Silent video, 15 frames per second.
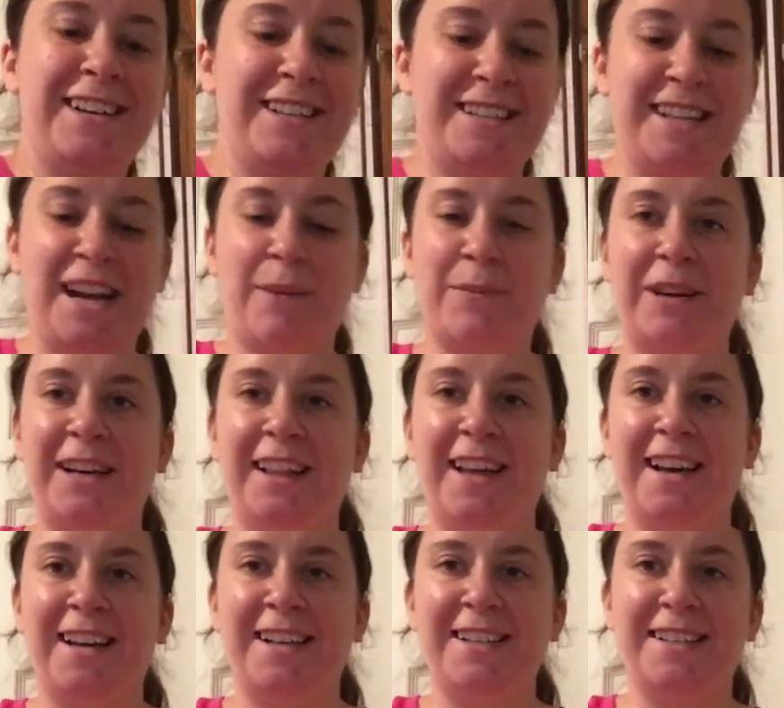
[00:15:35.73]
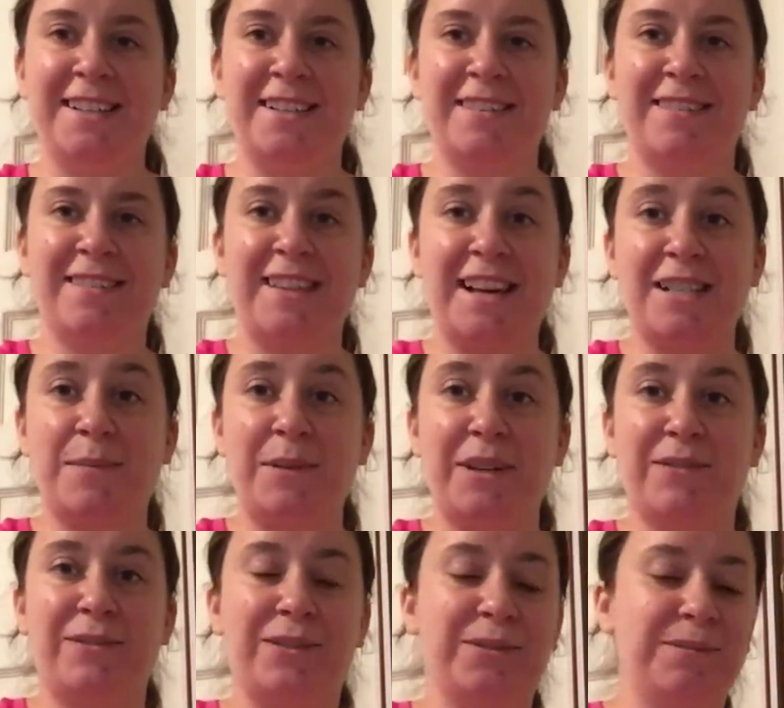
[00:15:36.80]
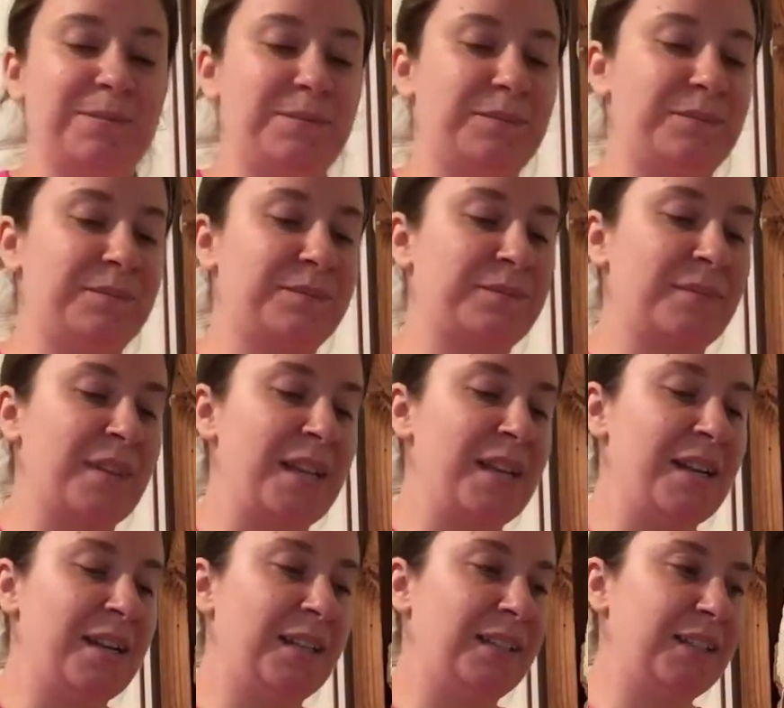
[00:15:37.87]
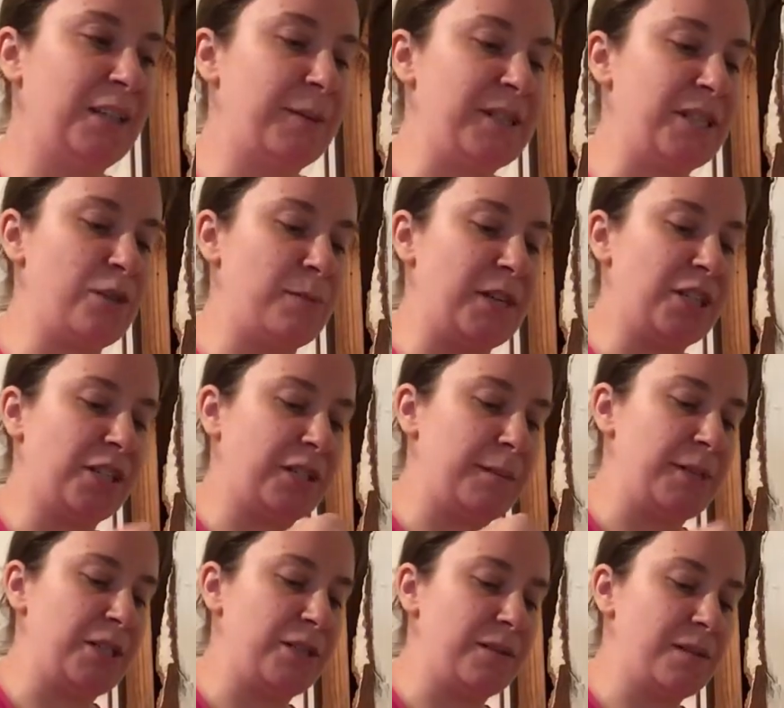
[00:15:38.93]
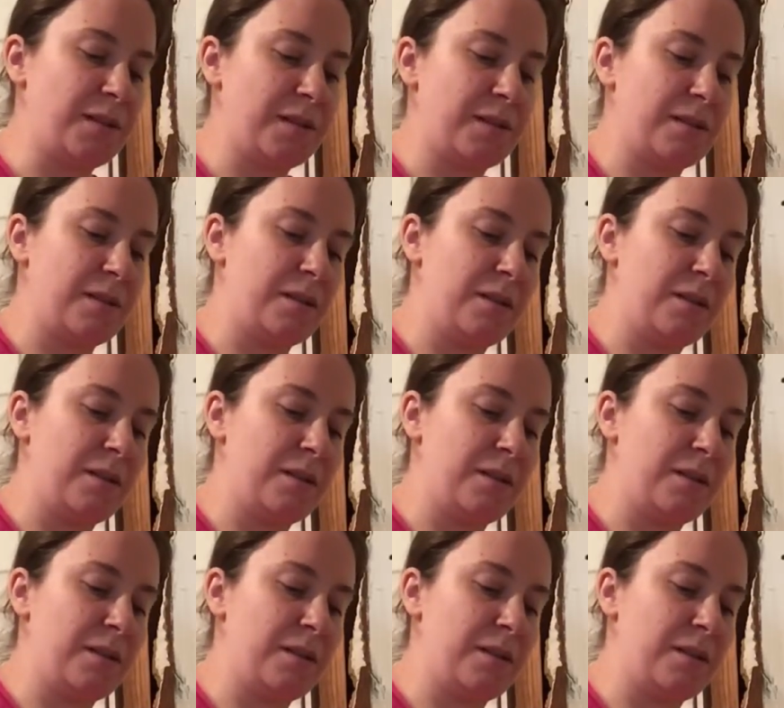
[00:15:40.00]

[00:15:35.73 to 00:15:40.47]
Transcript: See how pretty that is? That's beautiful. A little bit too much lemon juice.